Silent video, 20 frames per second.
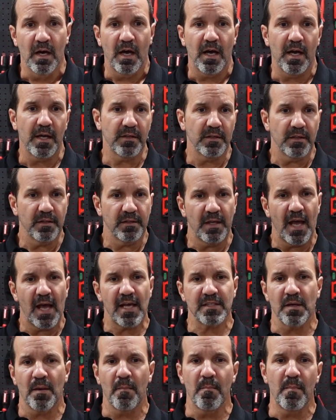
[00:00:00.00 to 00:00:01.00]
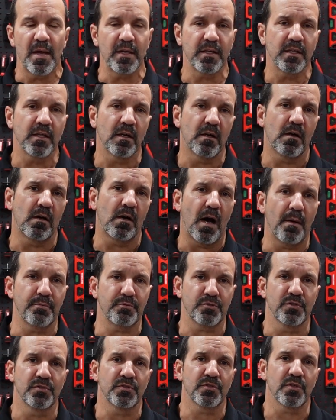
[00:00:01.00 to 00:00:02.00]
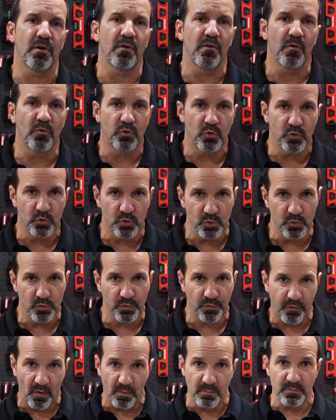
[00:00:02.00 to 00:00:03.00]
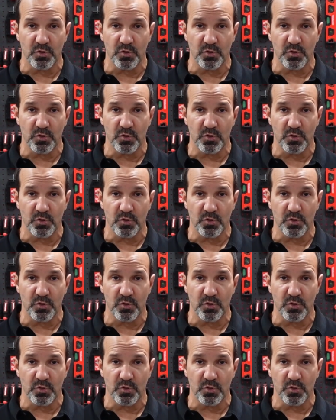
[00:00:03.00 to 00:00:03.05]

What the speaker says: and it has many options to choose from.